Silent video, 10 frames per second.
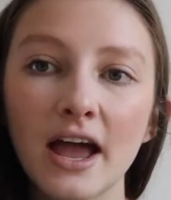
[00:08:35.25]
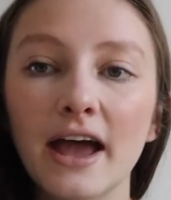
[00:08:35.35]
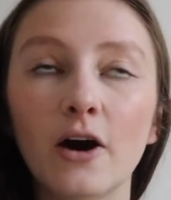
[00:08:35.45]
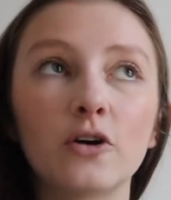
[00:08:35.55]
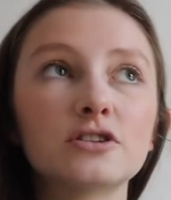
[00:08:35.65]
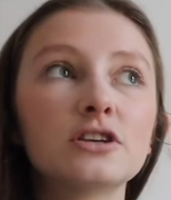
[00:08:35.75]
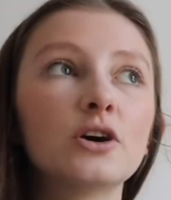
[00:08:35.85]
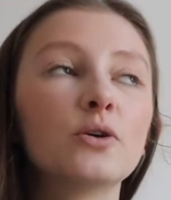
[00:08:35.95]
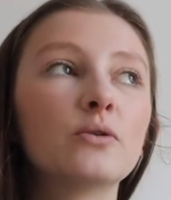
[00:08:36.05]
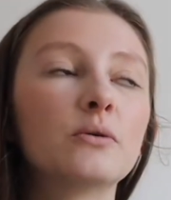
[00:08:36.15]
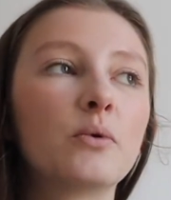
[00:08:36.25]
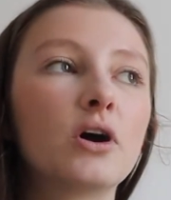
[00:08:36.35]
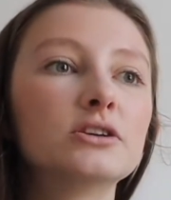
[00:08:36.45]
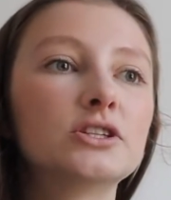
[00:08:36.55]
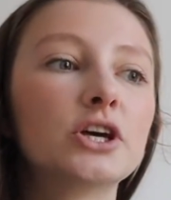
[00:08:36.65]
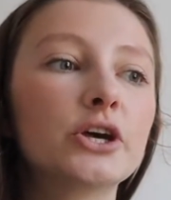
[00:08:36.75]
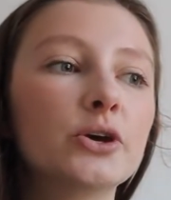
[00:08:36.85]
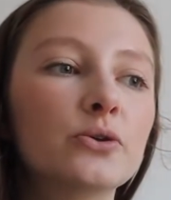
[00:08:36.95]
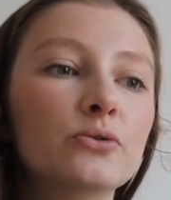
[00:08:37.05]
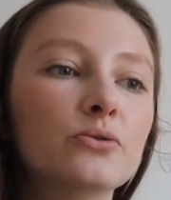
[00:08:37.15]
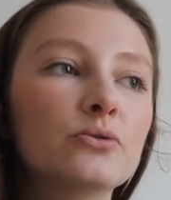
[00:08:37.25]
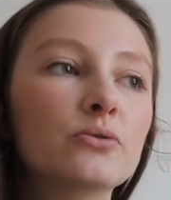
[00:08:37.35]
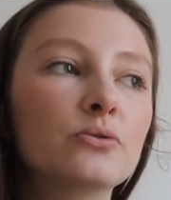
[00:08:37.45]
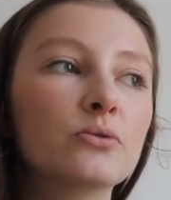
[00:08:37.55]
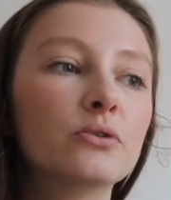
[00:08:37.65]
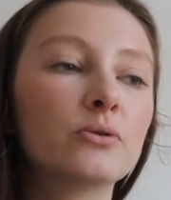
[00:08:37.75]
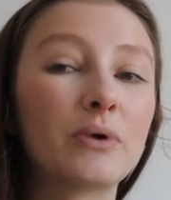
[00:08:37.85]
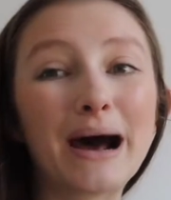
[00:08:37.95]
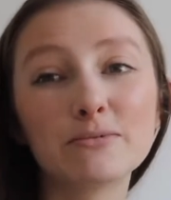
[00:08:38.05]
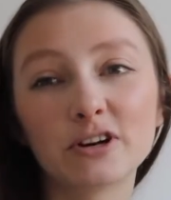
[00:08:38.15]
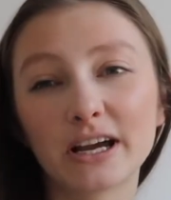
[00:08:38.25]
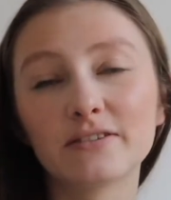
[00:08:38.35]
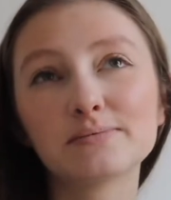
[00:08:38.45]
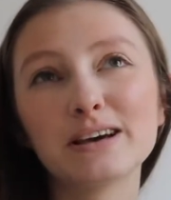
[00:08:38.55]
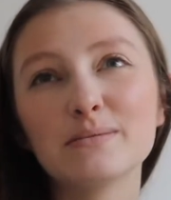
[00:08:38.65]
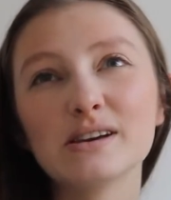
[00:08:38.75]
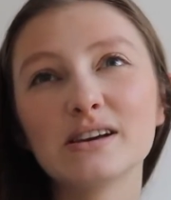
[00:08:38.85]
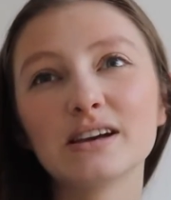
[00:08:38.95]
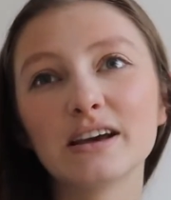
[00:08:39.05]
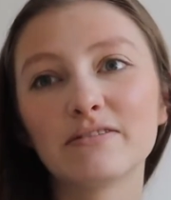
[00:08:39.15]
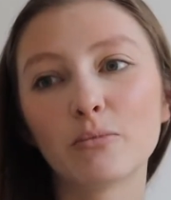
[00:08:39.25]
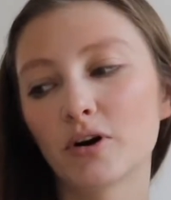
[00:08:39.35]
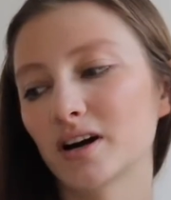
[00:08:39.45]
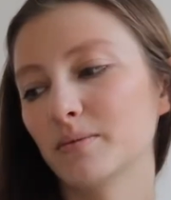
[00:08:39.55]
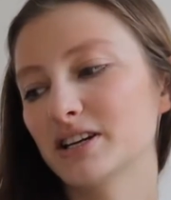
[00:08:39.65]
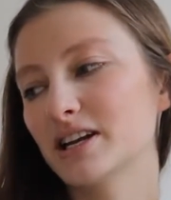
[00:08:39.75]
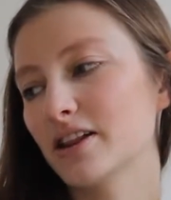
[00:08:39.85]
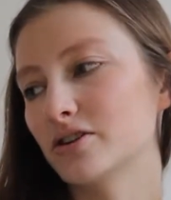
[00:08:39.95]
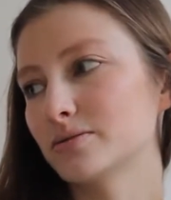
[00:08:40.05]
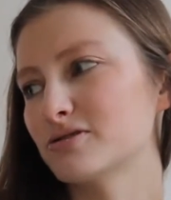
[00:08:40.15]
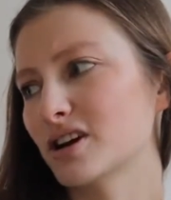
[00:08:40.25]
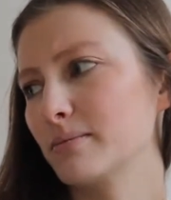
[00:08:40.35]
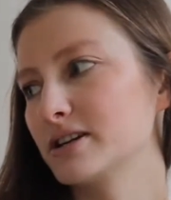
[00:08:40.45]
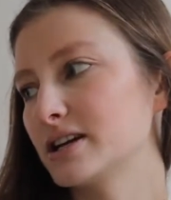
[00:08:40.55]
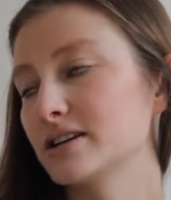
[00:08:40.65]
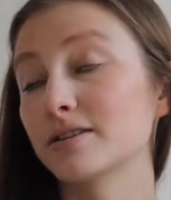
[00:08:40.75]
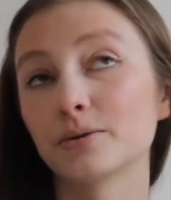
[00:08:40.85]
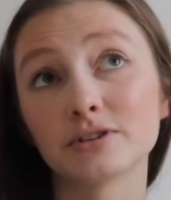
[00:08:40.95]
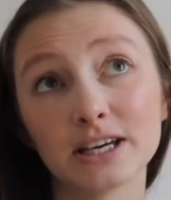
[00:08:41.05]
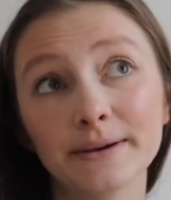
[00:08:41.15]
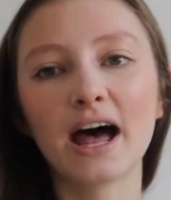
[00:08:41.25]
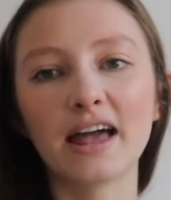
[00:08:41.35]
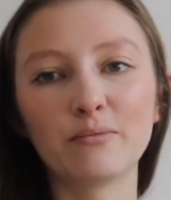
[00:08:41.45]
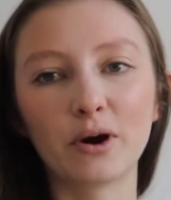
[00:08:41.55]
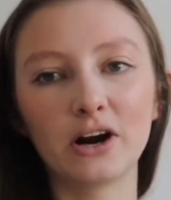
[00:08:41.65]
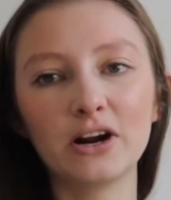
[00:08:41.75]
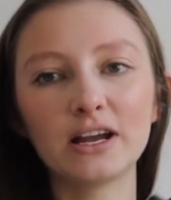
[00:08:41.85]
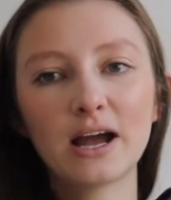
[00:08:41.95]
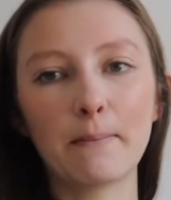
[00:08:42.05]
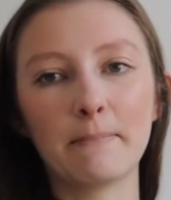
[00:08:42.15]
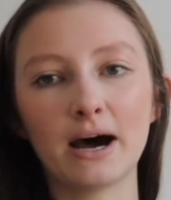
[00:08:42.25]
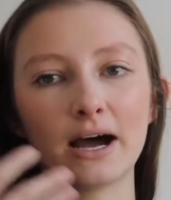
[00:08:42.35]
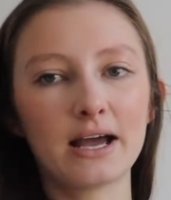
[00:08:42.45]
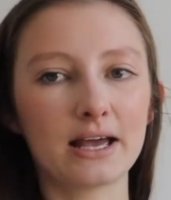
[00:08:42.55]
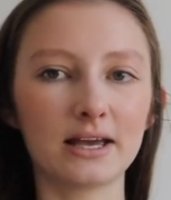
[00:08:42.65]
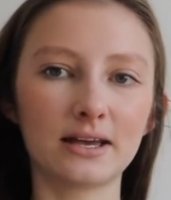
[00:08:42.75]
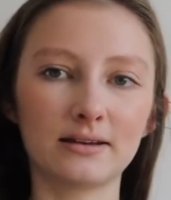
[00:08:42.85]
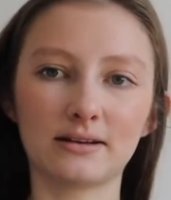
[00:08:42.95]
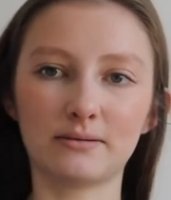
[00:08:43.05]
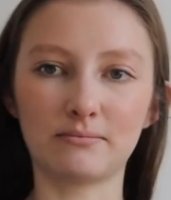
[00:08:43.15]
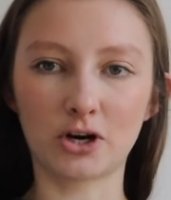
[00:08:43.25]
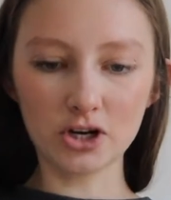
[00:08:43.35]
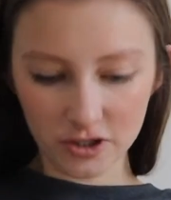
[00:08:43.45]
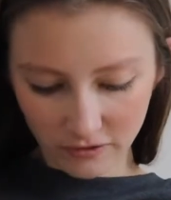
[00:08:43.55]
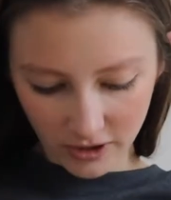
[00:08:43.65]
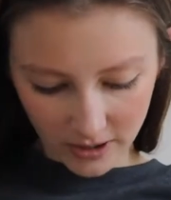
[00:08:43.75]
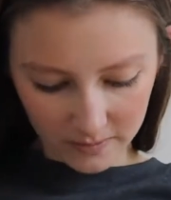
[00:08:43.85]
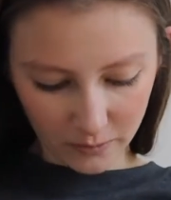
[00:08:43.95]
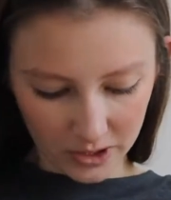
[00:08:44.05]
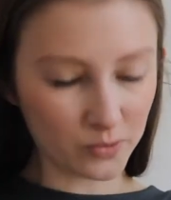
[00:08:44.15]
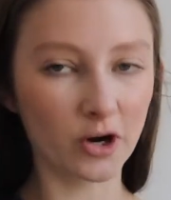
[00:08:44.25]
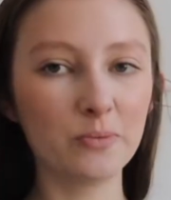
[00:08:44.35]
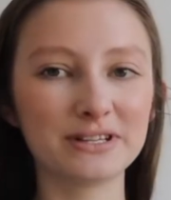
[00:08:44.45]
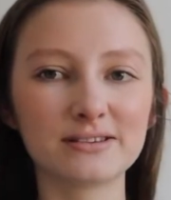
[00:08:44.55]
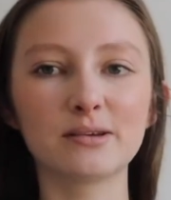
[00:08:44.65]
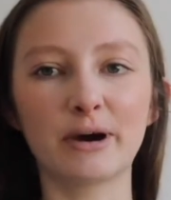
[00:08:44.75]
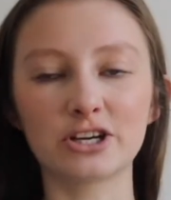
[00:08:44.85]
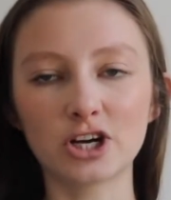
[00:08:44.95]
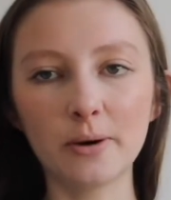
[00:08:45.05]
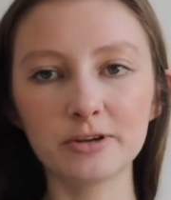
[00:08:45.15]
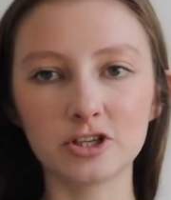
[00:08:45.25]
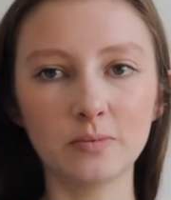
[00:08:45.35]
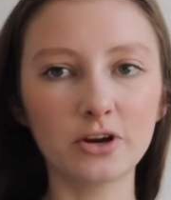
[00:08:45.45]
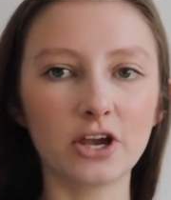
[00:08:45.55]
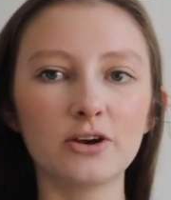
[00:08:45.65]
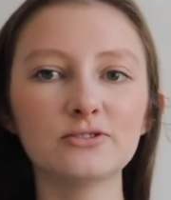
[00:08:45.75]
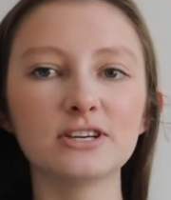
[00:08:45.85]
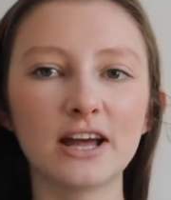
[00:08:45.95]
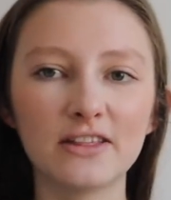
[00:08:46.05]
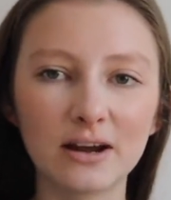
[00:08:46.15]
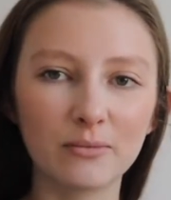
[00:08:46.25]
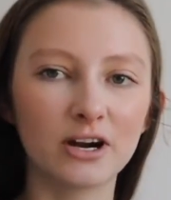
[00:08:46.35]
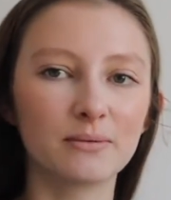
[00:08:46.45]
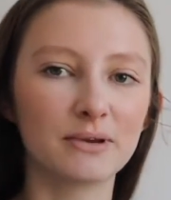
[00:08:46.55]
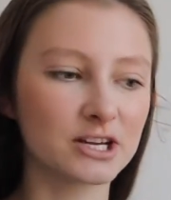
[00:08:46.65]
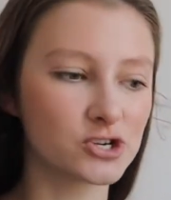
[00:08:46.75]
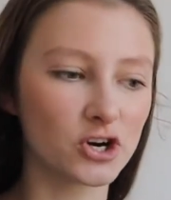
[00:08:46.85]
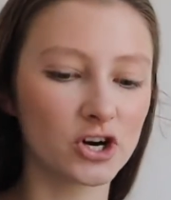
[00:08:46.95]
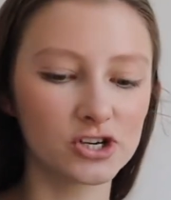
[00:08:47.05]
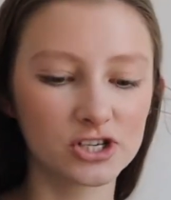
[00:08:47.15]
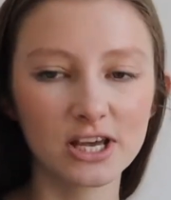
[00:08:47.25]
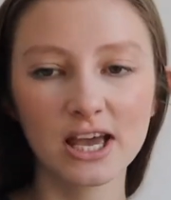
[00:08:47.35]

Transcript: I also want to wrap more gifts maybe, if more come in today. They're supposed to come in today, so we'll see. I'm wearing my merch from When in Rome. It says the pie shop, super cute. And then I'm wearing pink joggers